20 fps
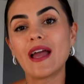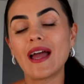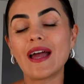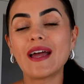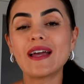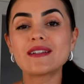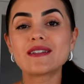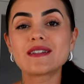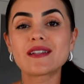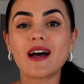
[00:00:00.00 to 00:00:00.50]

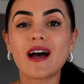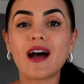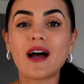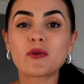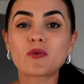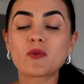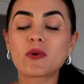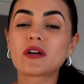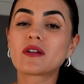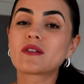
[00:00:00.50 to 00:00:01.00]
and I
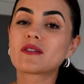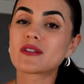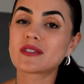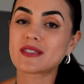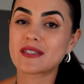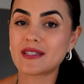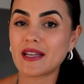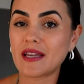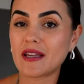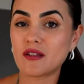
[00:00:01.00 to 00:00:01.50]
will
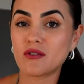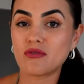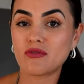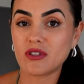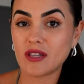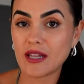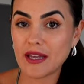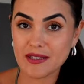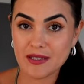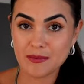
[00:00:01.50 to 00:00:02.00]
save
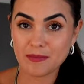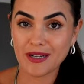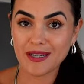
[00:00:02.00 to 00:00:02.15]
less